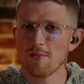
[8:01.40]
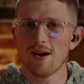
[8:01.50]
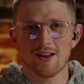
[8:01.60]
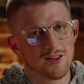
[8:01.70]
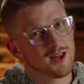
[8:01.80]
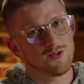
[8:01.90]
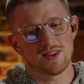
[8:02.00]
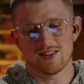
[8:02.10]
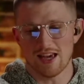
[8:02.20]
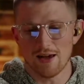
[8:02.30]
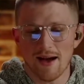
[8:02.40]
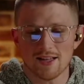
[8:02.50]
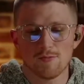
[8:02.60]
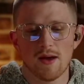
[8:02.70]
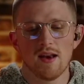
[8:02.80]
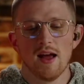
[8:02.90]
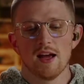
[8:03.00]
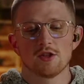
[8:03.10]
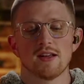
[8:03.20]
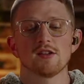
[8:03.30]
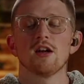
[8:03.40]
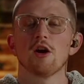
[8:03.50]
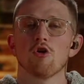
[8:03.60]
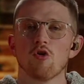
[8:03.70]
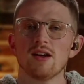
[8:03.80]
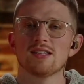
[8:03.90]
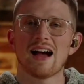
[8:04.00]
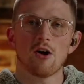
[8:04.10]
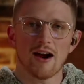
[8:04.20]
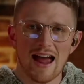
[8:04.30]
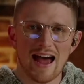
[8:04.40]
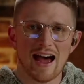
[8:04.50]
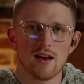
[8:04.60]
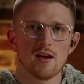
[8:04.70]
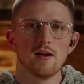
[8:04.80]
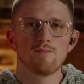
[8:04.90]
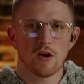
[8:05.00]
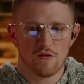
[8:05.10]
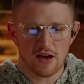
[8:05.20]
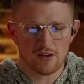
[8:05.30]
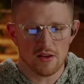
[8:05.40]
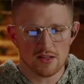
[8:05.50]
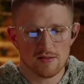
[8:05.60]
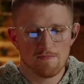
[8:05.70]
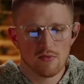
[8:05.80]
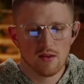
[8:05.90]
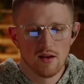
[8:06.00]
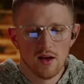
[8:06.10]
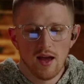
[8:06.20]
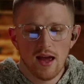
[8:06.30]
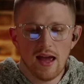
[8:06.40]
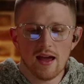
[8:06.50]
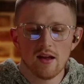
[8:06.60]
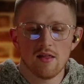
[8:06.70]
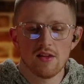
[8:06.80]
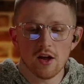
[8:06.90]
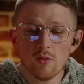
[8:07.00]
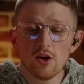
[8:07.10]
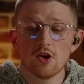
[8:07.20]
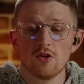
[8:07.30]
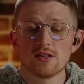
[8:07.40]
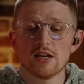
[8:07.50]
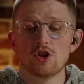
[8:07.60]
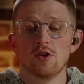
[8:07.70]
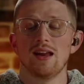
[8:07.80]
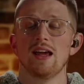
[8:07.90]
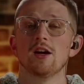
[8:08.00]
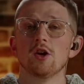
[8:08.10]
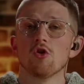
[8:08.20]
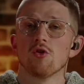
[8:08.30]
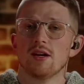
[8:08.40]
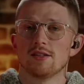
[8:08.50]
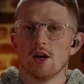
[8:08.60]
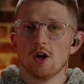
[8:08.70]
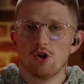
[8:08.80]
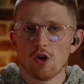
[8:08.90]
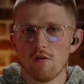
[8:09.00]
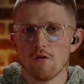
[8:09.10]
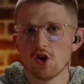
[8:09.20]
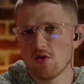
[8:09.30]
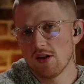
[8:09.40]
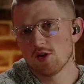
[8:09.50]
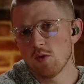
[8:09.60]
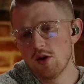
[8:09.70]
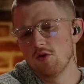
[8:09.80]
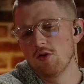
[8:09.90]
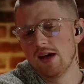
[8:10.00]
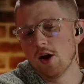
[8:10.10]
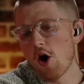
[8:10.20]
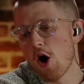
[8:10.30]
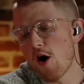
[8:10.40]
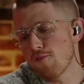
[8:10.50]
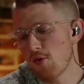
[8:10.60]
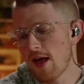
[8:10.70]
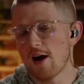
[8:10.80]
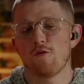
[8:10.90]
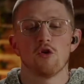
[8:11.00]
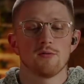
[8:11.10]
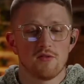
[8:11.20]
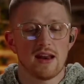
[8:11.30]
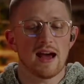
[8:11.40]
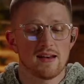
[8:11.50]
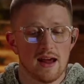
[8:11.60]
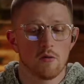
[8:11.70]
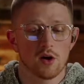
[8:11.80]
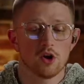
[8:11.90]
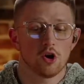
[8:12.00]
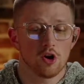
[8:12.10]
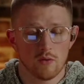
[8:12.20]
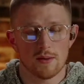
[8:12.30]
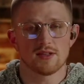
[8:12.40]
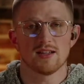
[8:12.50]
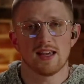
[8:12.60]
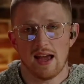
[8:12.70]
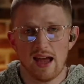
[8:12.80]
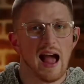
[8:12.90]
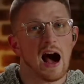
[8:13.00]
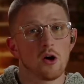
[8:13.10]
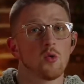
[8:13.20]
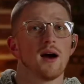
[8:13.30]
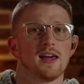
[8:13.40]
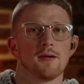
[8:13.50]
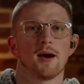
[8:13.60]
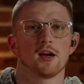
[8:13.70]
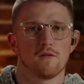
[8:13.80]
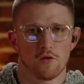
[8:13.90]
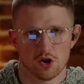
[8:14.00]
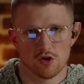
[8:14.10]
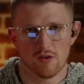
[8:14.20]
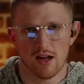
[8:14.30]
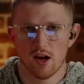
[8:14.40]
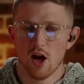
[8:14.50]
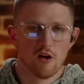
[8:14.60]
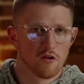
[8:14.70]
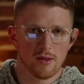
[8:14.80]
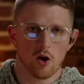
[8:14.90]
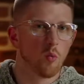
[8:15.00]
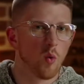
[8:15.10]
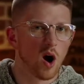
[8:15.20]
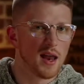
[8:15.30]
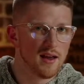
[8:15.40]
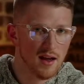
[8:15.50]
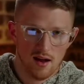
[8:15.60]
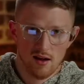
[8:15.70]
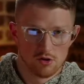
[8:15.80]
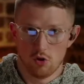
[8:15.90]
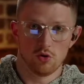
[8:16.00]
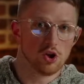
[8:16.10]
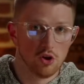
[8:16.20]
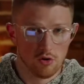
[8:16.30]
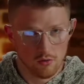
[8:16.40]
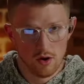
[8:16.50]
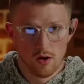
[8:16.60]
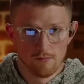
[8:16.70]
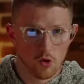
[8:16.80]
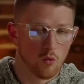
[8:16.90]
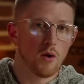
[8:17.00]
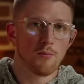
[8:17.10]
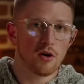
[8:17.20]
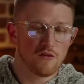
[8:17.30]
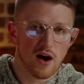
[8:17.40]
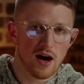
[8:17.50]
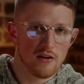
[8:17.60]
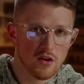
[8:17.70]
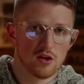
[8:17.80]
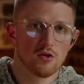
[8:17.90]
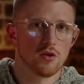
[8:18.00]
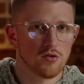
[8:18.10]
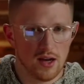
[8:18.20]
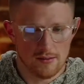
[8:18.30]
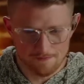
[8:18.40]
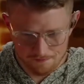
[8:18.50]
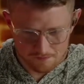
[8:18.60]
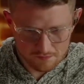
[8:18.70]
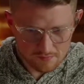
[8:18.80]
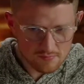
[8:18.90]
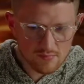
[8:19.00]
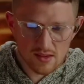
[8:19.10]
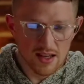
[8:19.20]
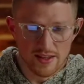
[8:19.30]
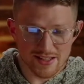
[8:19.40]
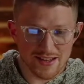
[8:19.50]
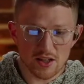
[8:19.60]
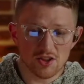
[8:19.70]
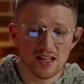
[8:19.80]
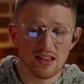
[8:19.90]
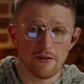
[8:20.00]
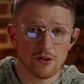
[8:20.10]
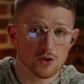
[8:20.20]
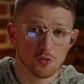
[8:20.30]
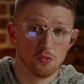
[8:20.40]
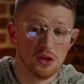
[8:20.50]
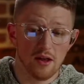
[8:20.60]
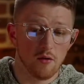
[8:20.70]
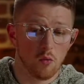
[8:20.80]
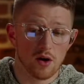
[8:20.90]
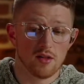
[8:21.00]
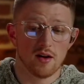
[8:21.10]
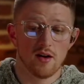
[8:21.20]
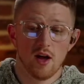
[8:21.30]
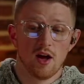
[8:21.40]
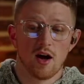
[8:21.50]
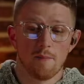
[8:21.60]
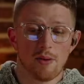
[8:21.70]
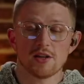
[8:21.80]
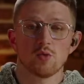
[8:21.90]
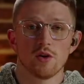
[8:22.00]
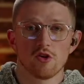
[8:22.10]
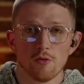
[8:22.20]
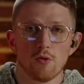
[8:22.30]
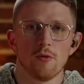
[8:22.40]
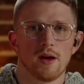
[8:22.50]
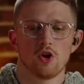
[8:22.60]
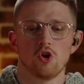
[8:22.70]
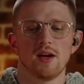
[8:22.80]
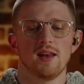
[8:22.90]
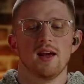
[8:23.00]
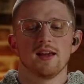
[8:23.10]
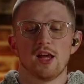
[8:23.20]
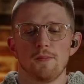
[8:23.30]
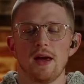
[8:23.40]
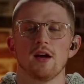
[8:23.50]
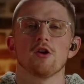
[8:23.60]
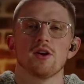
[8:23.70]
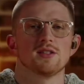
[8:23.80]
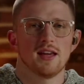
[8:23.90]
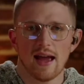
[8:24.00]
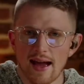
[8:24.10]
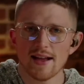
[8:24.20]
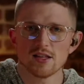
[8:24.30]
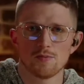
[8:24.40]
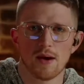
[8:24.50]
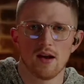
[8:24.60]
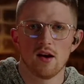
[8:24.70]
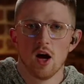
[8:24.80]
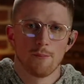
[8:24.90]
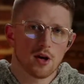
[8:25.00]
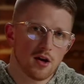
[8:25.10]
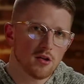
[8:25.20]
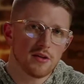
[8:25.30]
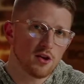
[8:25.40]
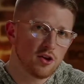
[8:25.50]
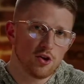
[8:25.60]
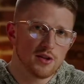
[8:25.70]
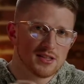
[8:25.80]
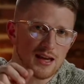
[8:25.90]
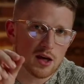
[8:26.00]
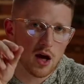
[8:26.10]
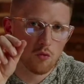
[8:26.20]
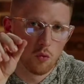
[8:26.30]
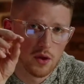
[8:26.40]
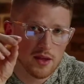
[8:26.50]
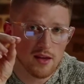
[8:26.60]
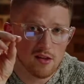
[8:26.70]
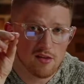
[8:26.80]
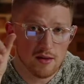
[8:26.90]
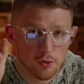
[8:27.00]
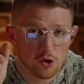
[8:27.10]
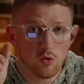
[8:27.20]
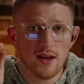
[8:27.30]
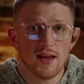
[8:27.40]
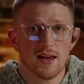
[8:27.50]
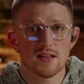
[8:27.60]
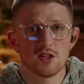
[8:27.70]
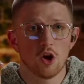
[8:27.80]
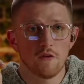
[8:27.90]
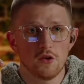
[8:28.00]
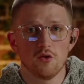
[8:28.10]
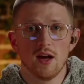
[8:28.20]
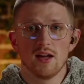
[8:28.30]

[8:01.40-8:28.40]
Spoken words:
the amount of clicks with the same ad spend. And so that's gonna increase our ad effectiveness. And the other way you can do this is you can increase your conversion rate. This is where you get off platform of an ad network. You go to your website and say, hey, how do I get my conversion rate from like a 1 to a 2 or 1.5 to a 3? And this is actually a lever that's one of the best ones to pull, because you can keep increasing ad spend. But another thing you can do that's like a really simple tweak is, you know, if you